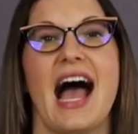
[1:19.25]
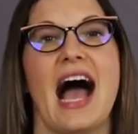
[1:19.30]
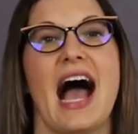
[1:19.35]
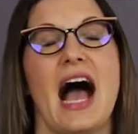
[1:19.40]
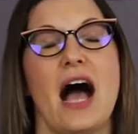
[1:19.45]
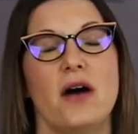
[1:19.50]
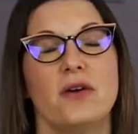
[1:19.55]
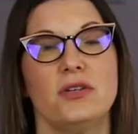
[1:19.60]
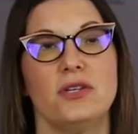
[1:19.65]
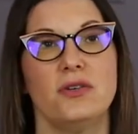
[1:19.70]

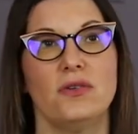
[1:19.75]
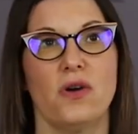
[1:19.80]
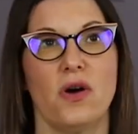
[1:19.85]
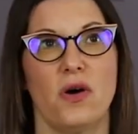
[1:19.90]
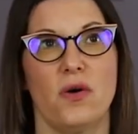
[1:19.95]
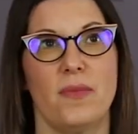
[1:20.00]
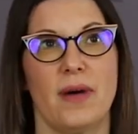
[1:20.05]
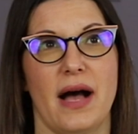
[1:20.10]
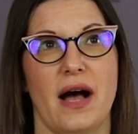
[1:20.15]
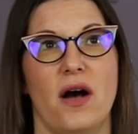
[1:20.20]
How do you
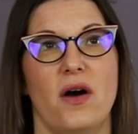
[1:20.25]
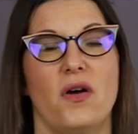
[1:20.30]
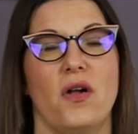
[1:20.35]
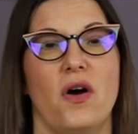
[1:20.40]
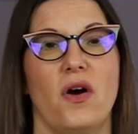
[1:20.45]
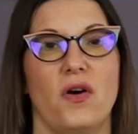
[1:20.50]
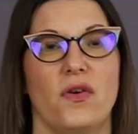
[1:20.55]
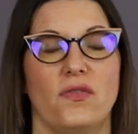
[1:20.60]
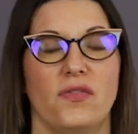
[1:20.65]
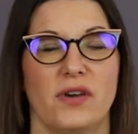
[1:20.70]
go
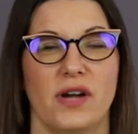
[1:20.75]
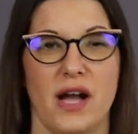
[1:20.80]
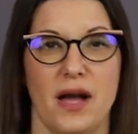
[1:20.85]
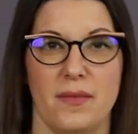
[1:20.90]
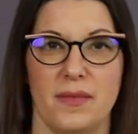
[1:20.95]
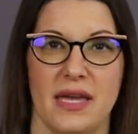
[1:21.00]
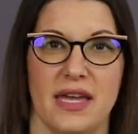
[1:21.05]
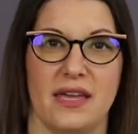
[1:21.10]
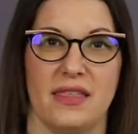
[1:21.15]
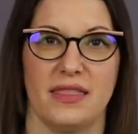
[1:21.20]
about
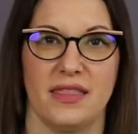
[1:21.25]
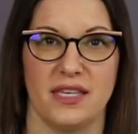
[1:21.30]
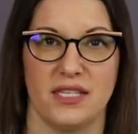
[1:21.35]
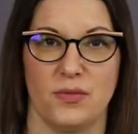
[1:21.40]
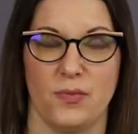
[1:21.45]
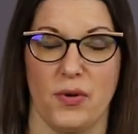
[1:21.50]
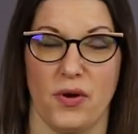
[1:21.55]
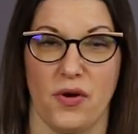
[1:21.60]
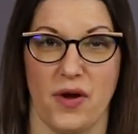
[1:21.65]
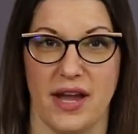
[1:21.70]
overcoming
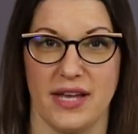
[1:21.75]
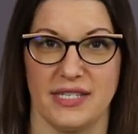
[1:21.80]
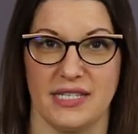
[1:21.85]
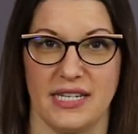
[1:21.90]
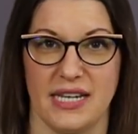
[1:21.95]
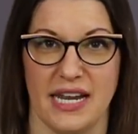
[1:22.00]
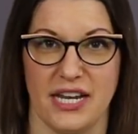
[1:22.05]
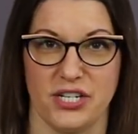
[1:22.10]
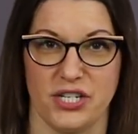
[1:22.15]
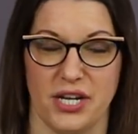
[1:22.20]
this
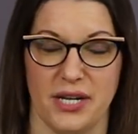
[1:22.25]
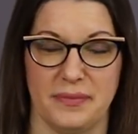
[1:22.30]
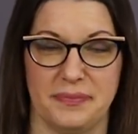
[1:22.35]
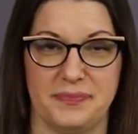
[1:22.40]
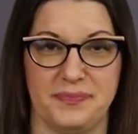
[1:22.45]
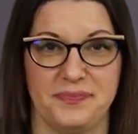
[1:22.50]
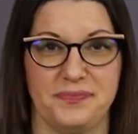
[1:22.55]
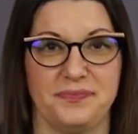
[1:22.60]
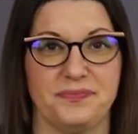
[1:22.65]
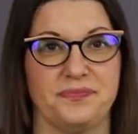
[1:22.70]
procrastination?